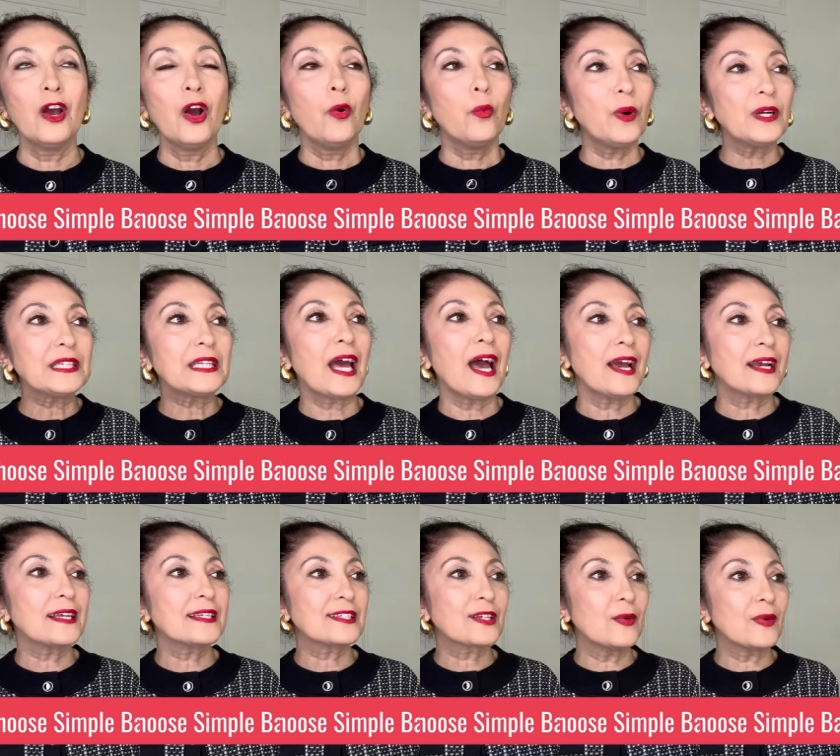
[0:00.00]
What the heck
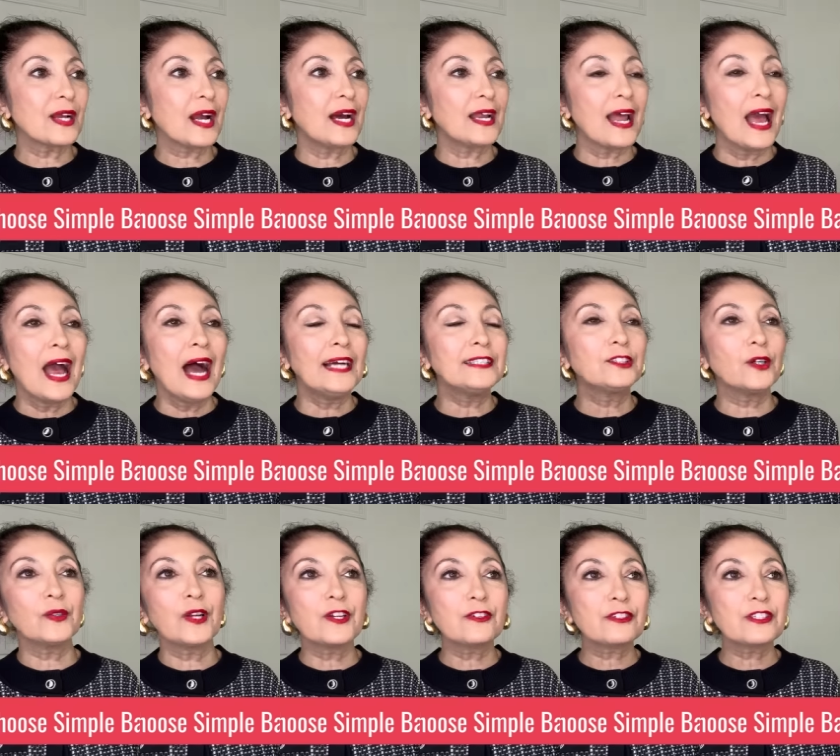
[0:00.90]
is going on? I
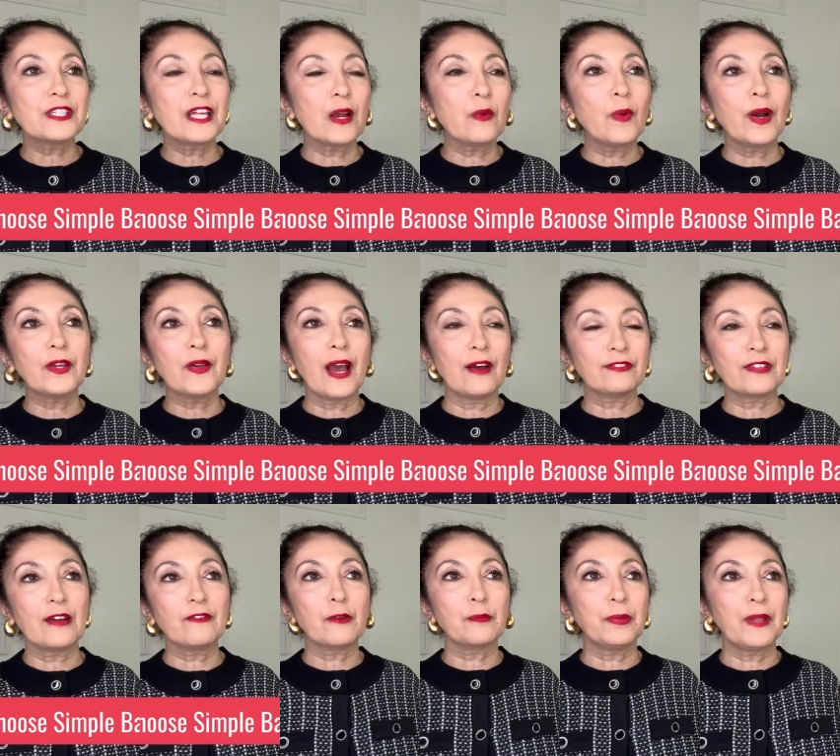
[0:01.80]
don't understand why you have to
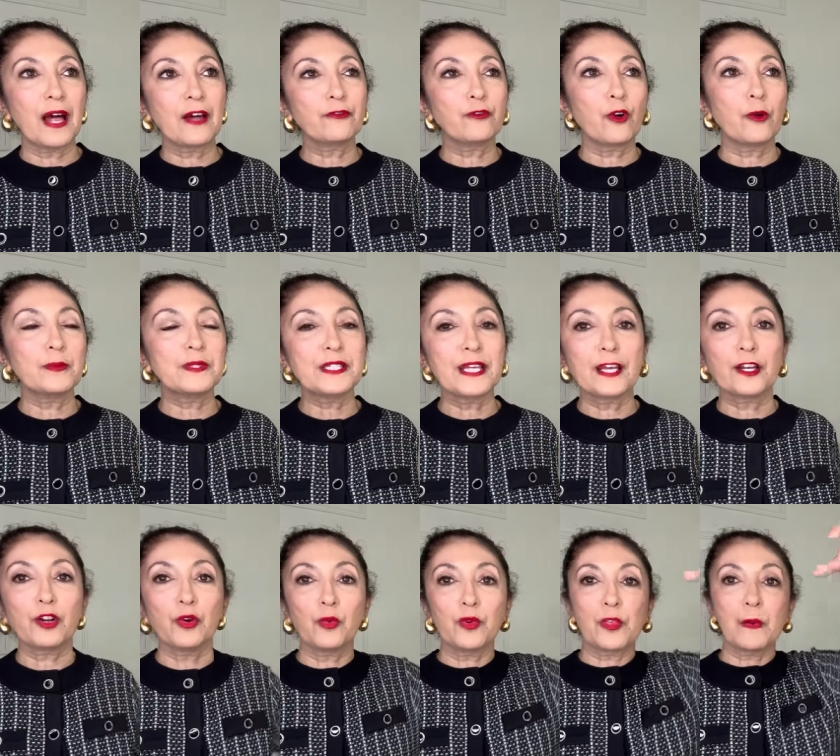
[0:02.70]
have a platform
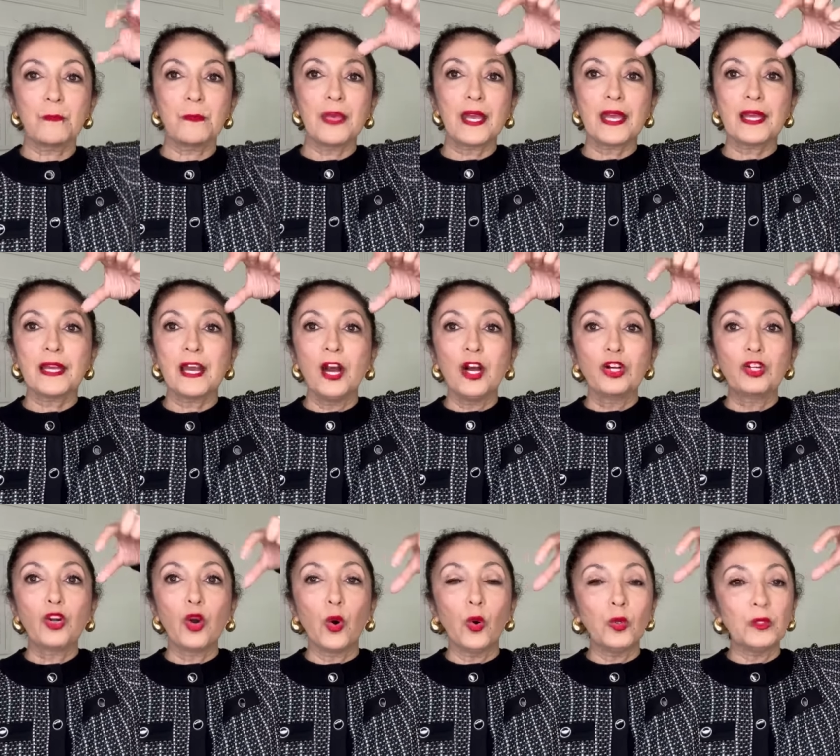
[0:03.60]
sandal with a big
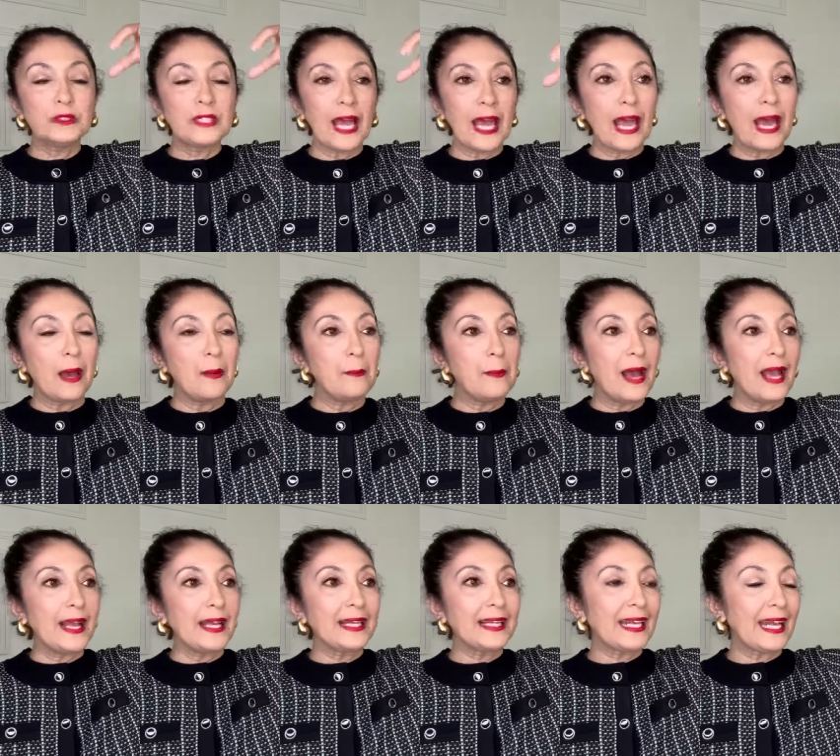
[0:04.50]
gold M
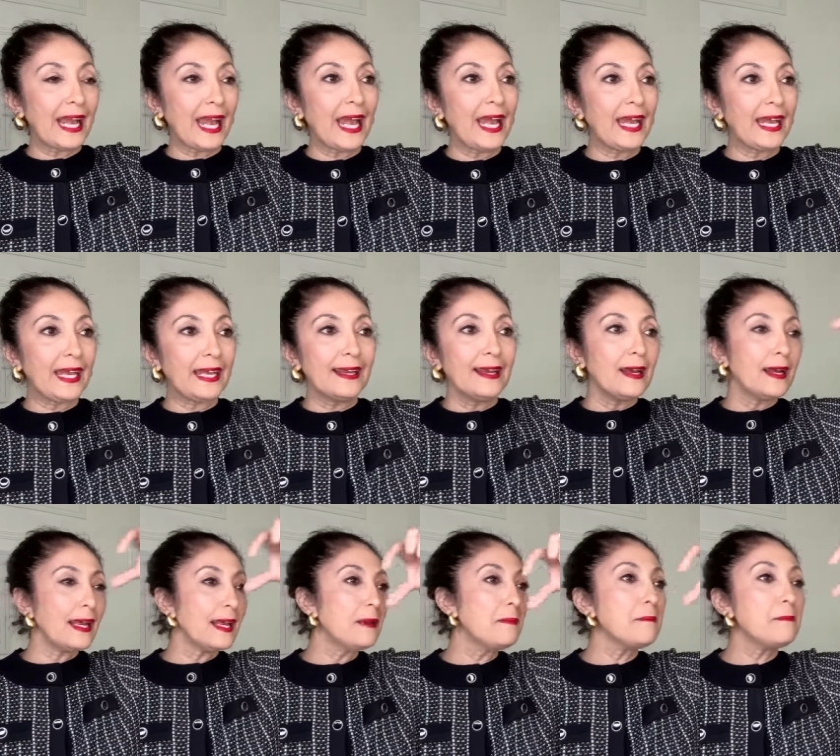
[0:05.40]
K
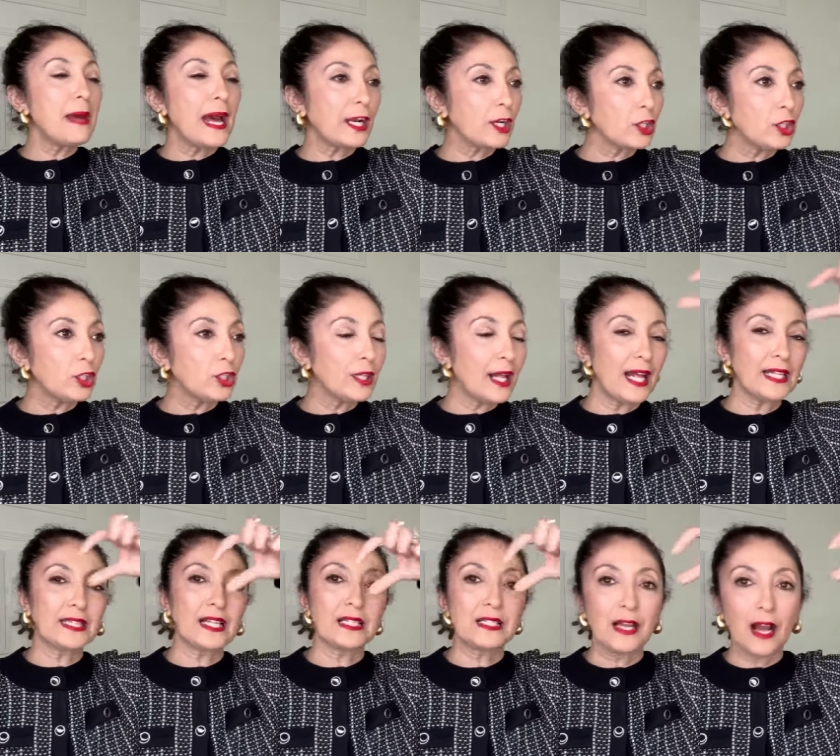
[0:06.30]
in metal
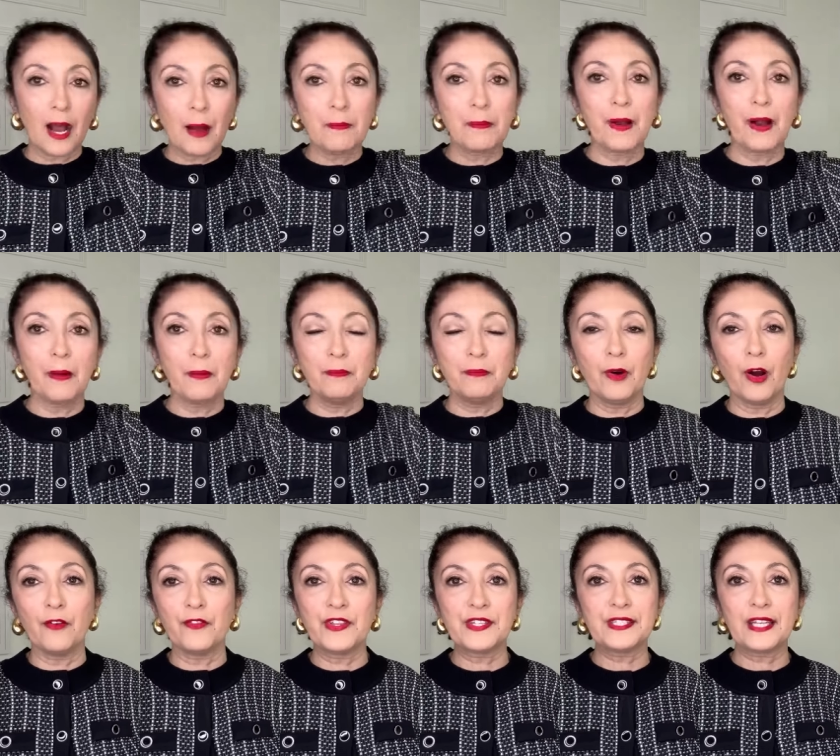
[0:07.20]
at the top of,
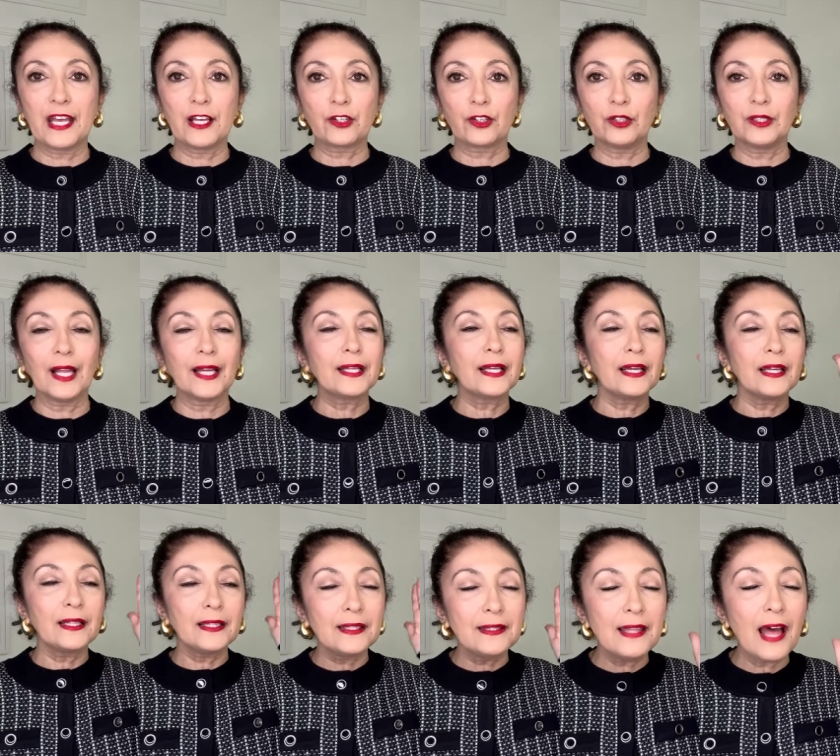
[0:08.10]
of the sandal. Like,
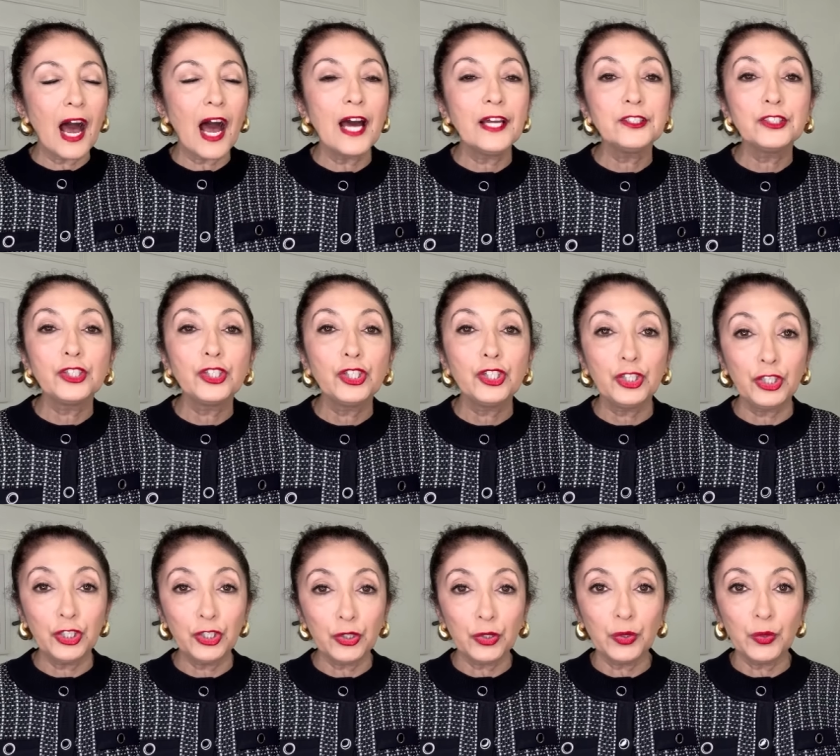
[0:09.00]
not
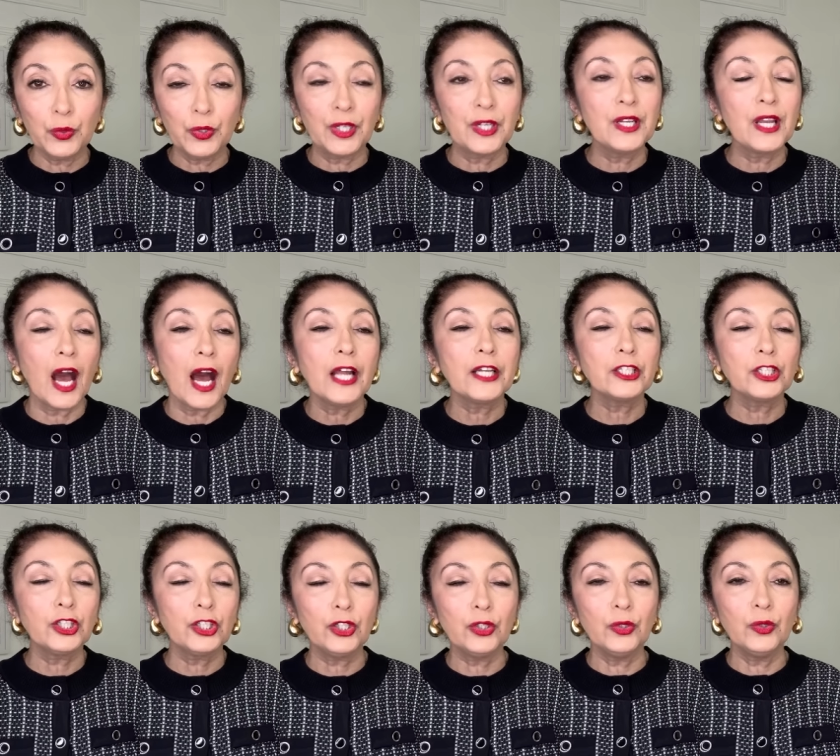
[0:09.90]
cute, not
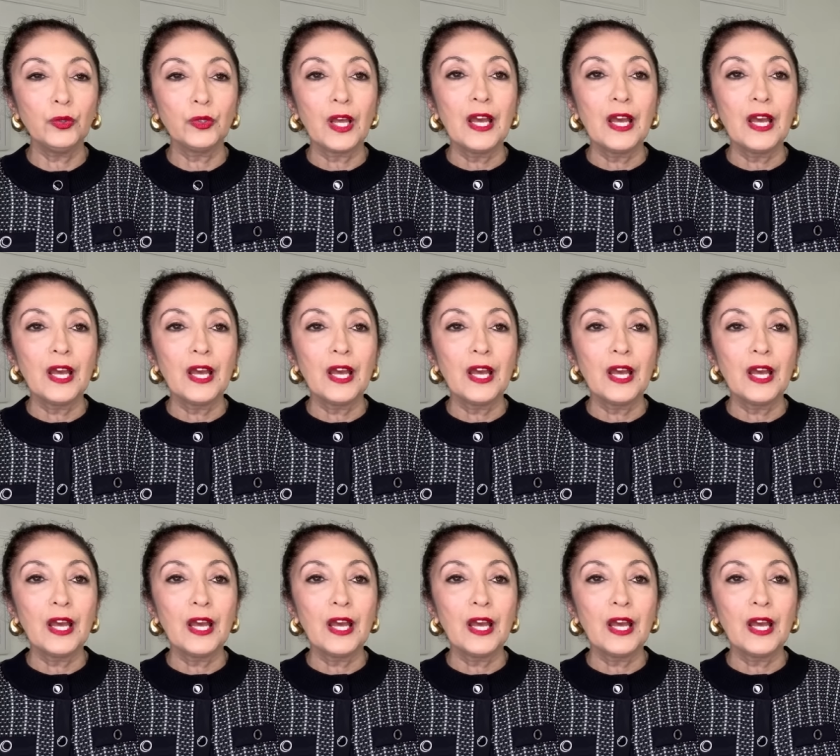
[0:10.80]
cute.